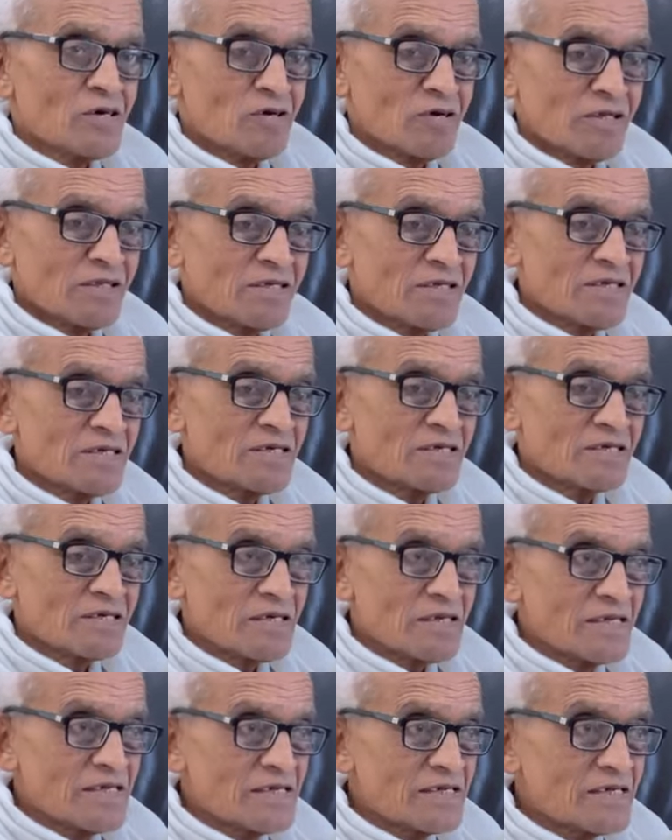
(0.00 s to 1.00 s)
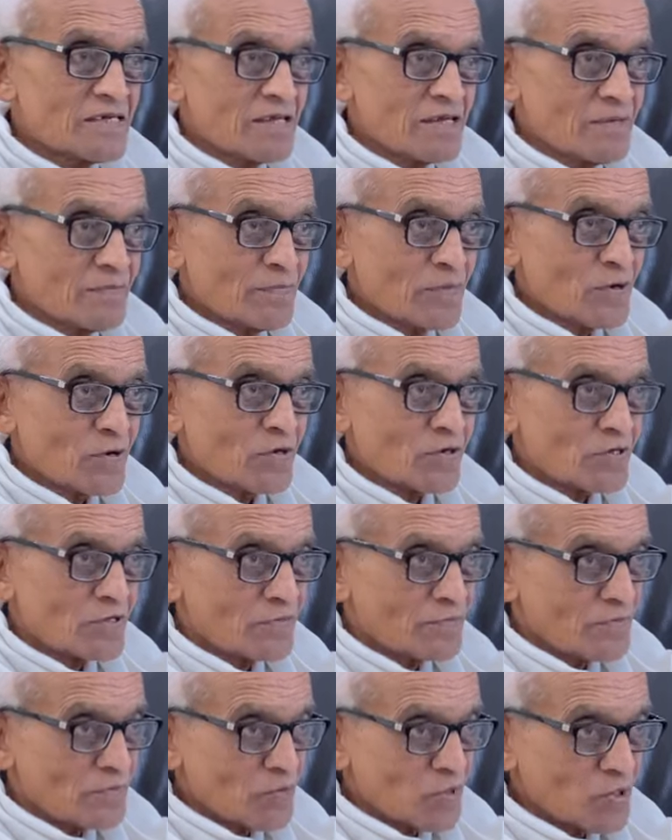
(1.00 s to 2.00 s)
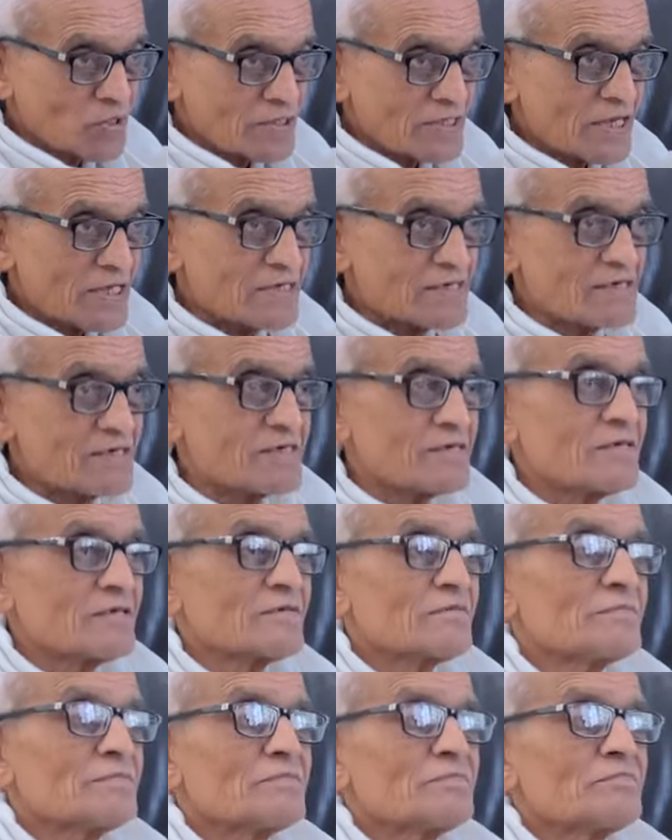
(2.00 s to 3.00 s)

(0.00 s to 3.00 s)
on this little plot of mortality?